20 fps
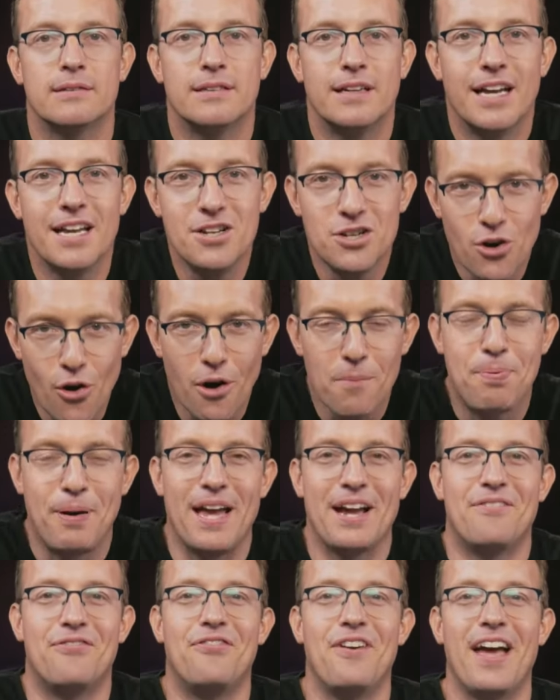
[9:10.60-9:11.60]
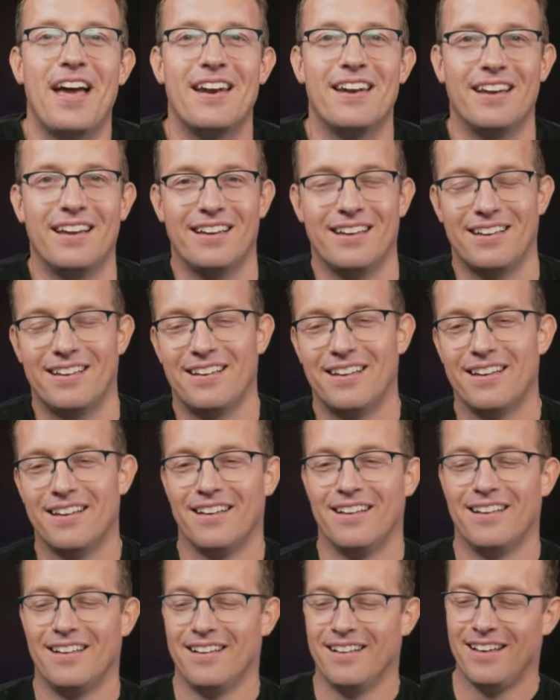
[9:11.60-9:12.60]
in your Big Fani.
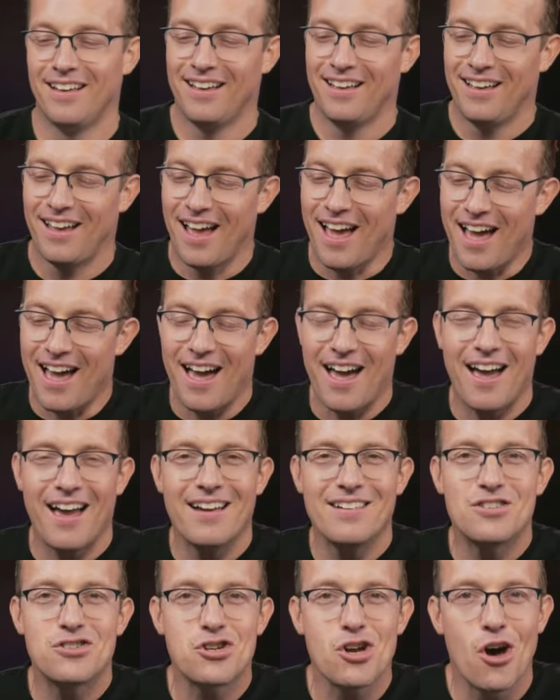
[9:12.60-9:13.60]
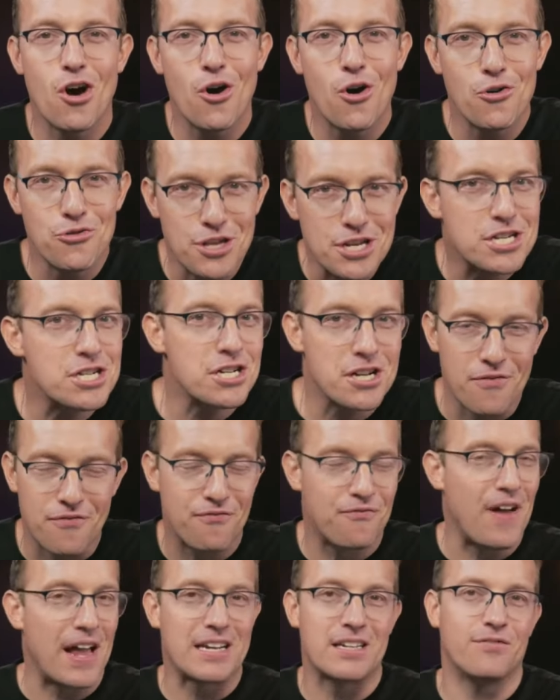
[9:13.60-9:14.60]
And so this is
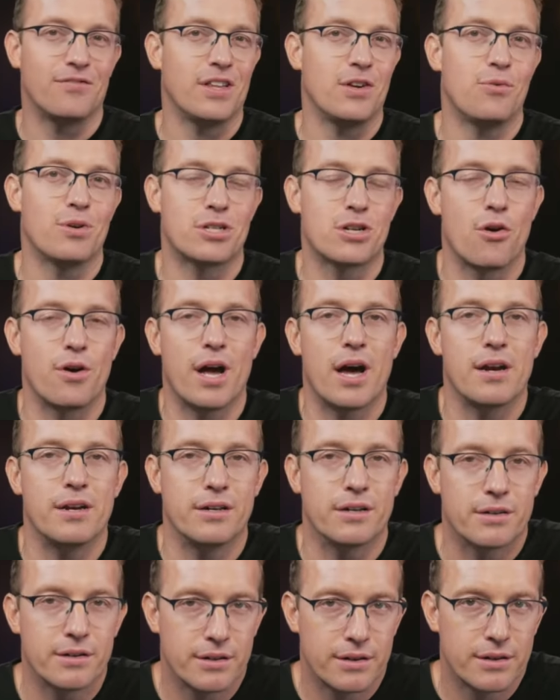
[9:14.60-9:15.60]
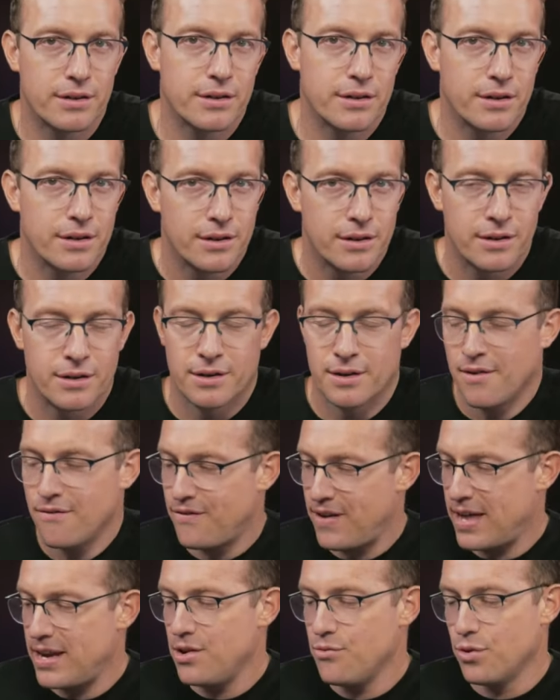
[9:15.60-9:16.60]
effectively what's going on here.
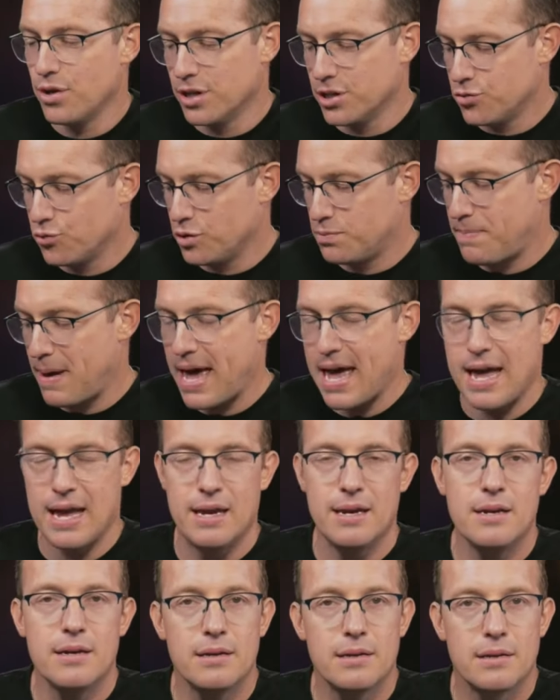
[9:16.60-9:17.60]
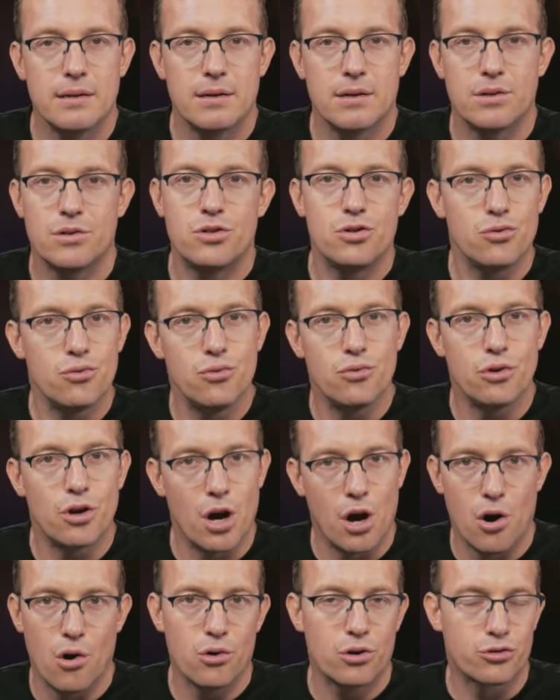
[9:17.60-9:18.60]
Fani Willis was paid to
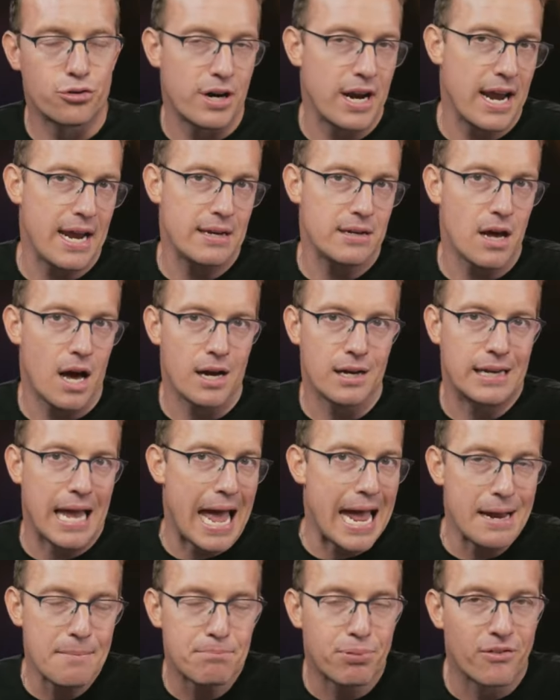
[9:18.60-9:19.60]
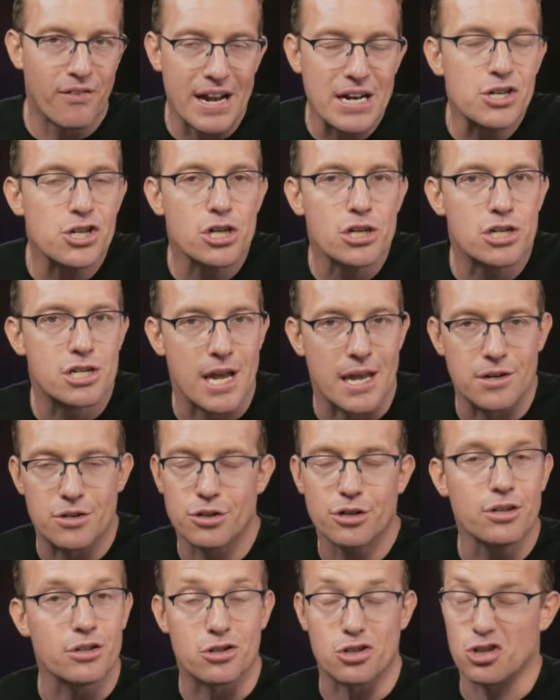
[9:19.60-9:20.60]
go create a gang prevention
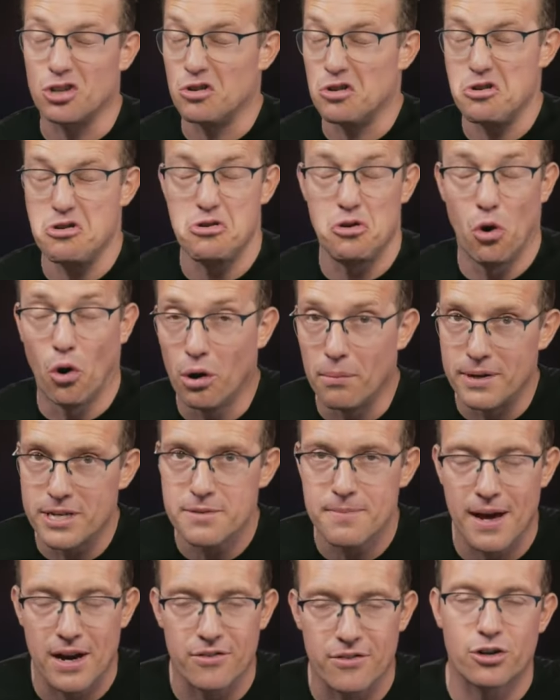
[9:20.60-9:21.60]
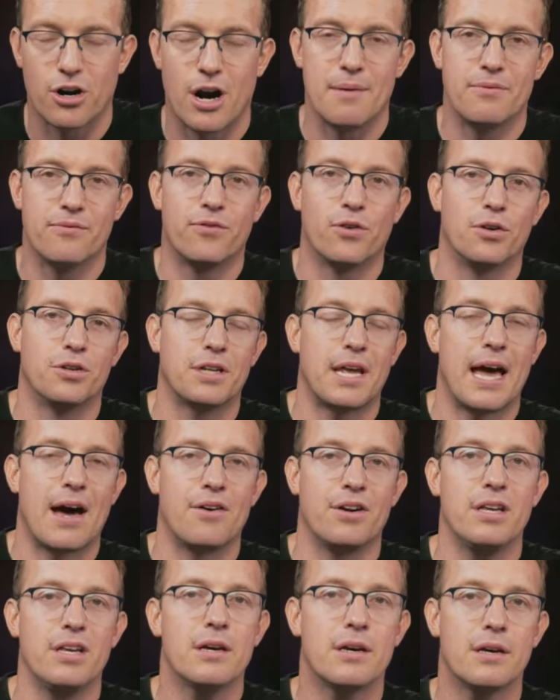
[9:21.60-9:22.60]
center, this enormous amount of crime in Fulton
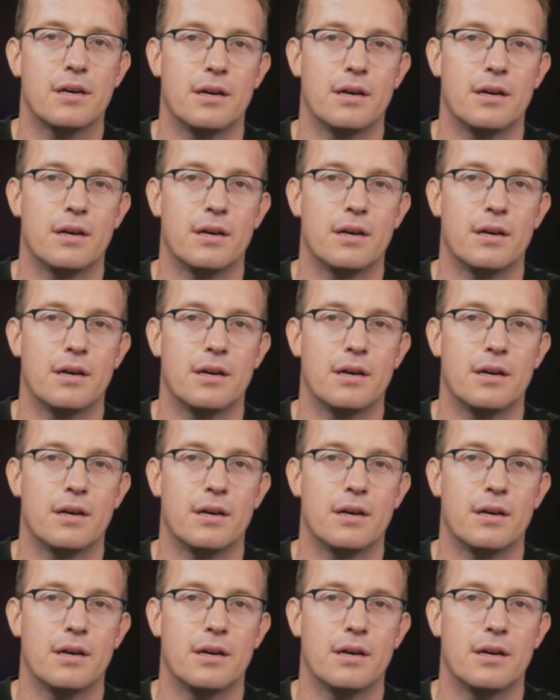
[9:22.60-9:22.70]
County.